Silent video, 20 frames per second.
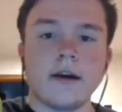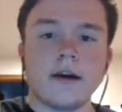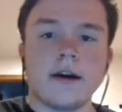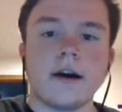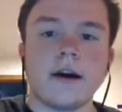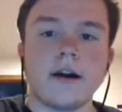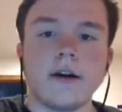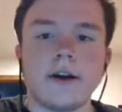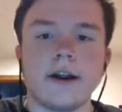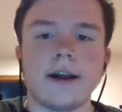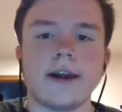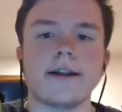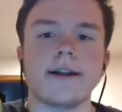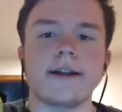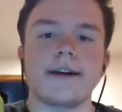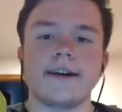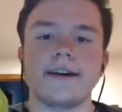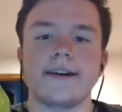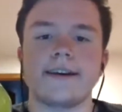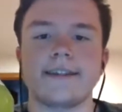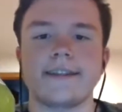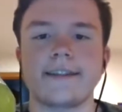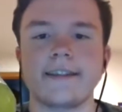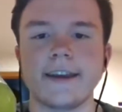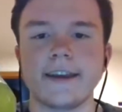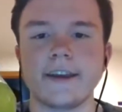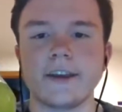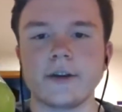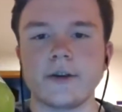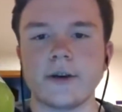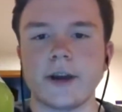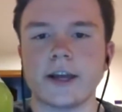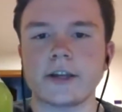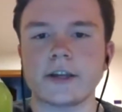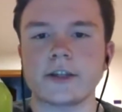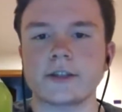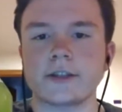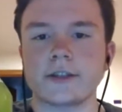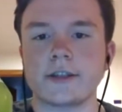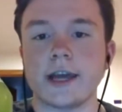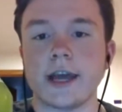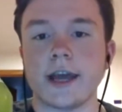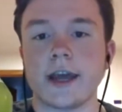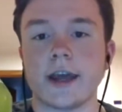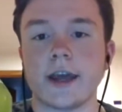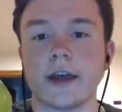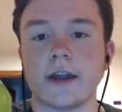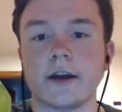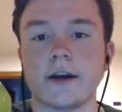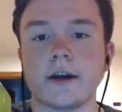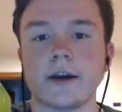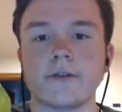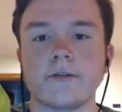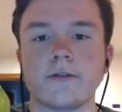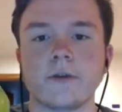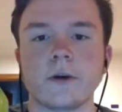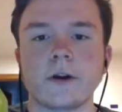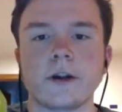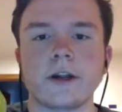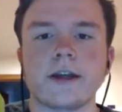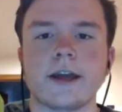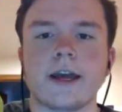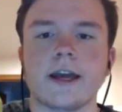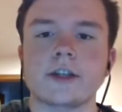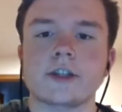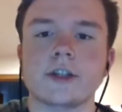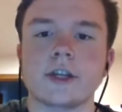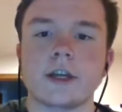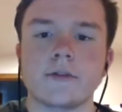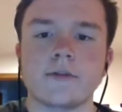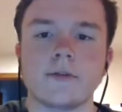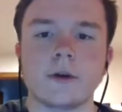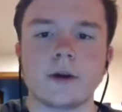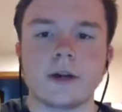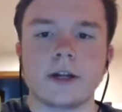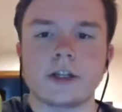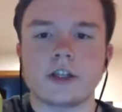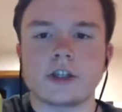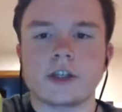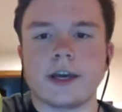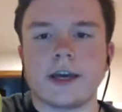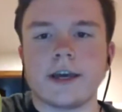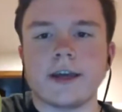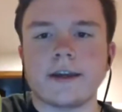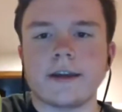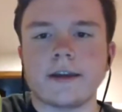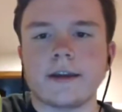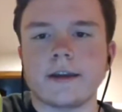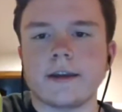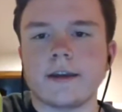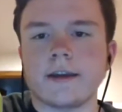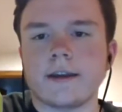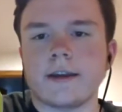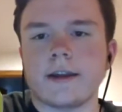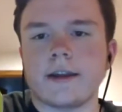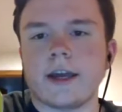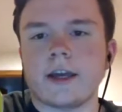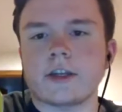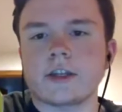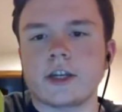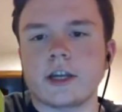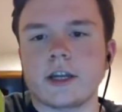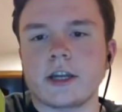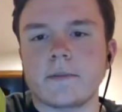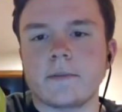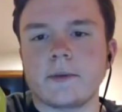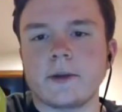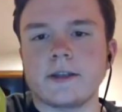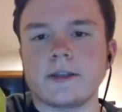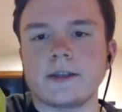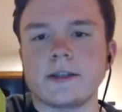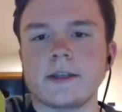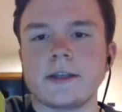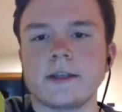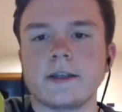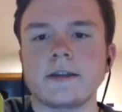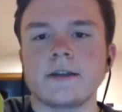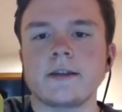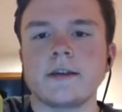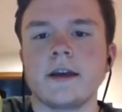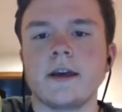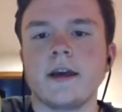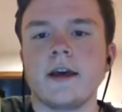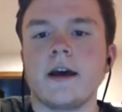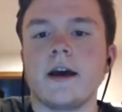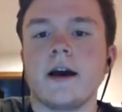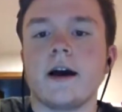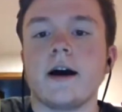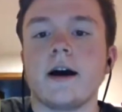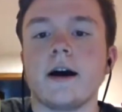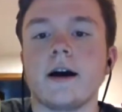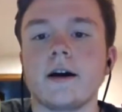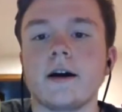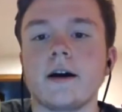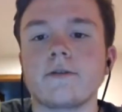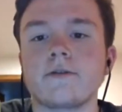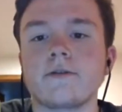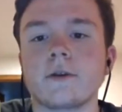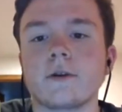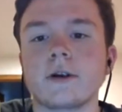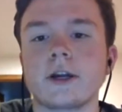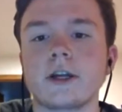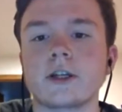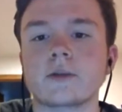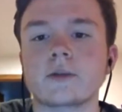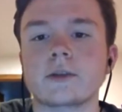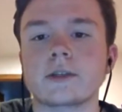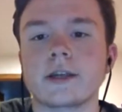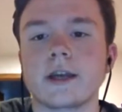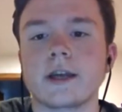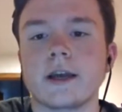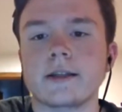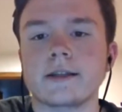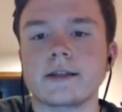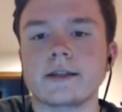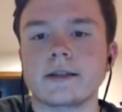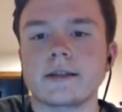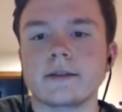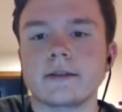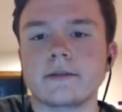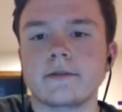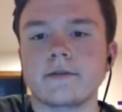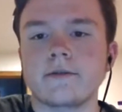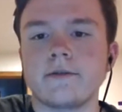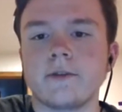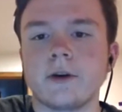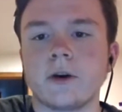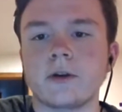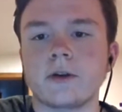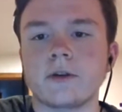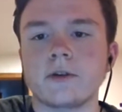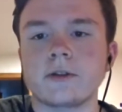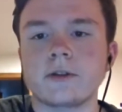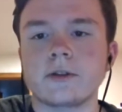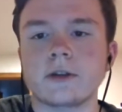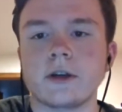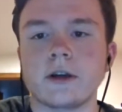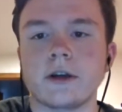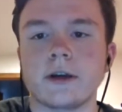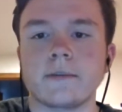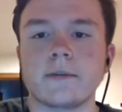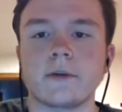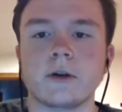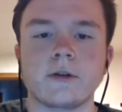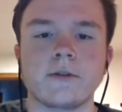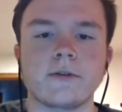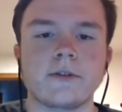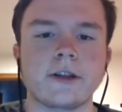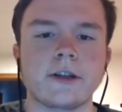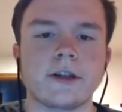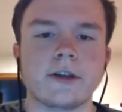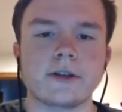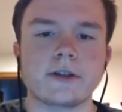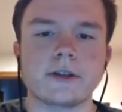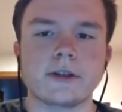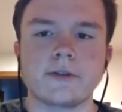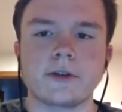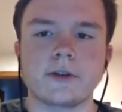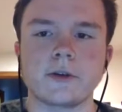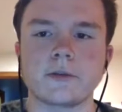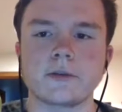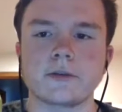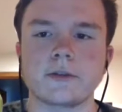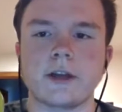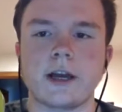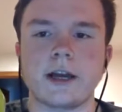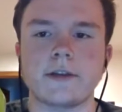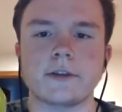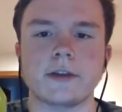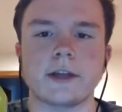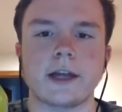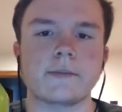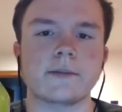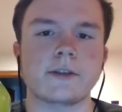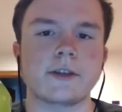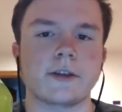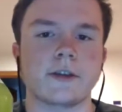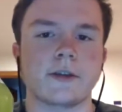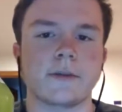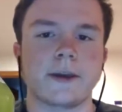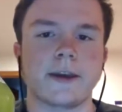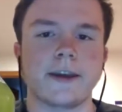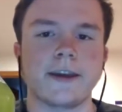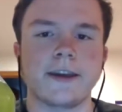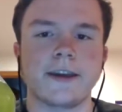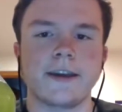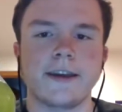All right. Thank you. Hashtag at hashtag 4H Tech and hashtag BC 4H Wisconsin photos or videos of your lava lamps that you make.